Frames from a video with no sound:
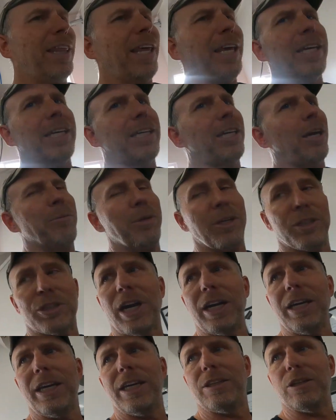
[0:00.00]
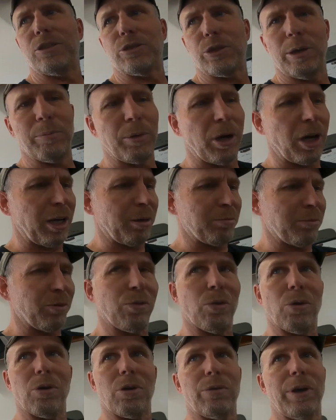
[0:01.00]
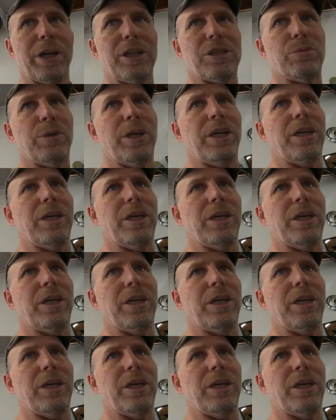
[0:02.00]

think I'm going to try to get the trim on it before a race